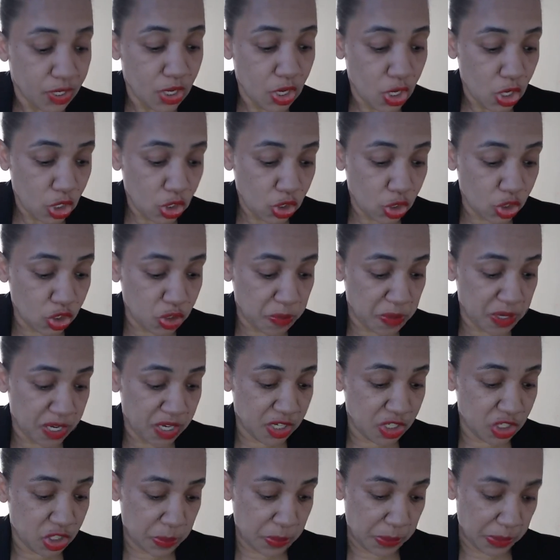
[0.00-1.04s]
So speaking
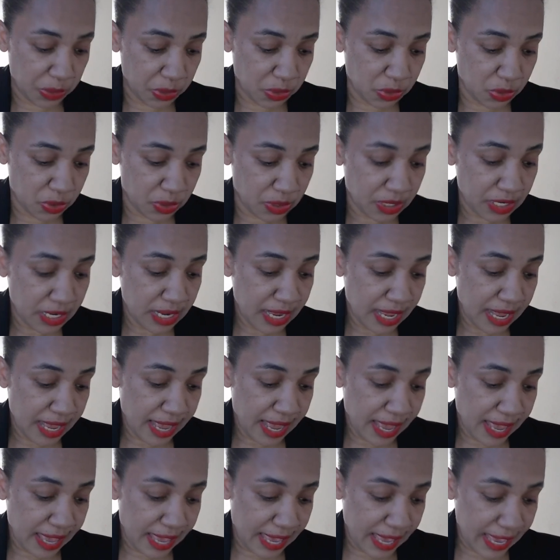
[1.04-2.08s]
is spiritual,
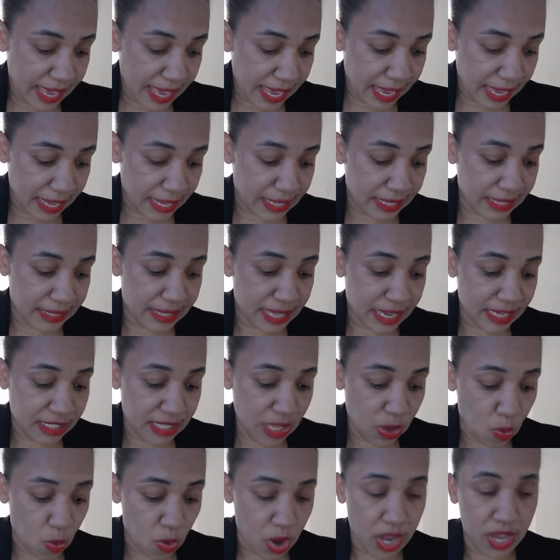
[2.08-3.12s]
and that's
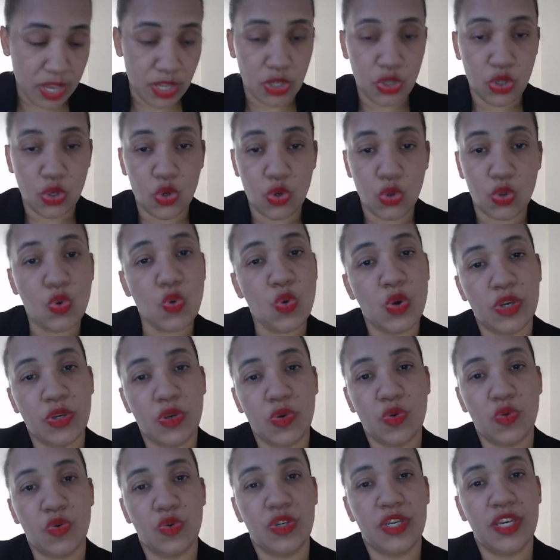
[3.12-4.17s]
the way you do it.
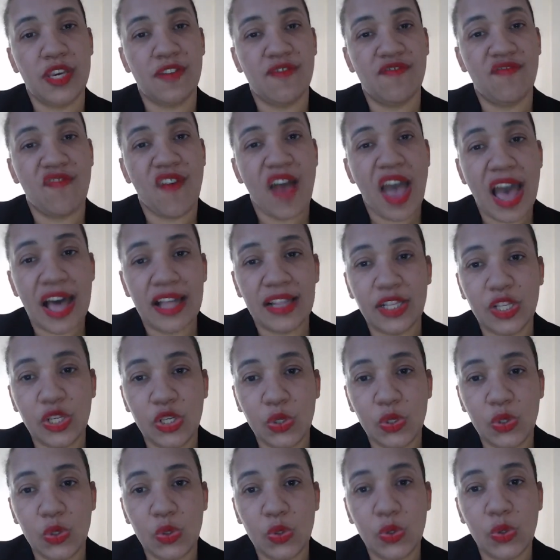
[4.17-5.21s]
You give
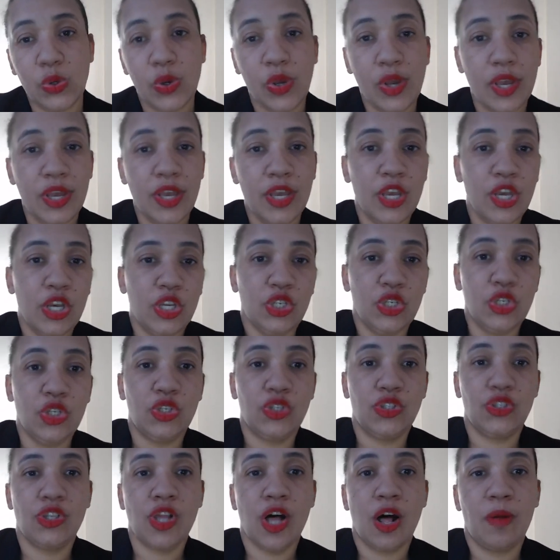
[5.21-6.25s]
value, you
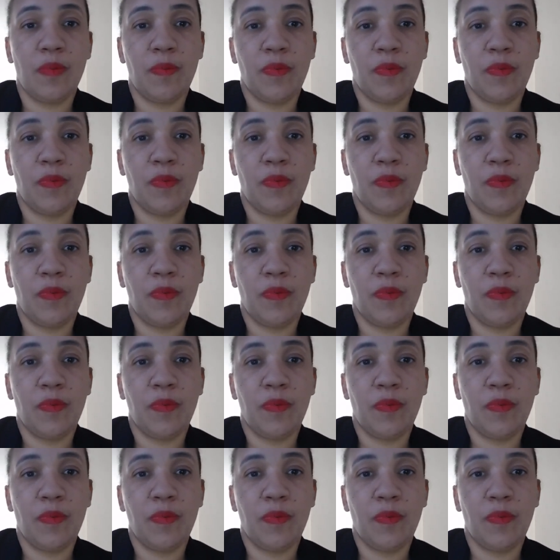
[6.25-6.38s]
solve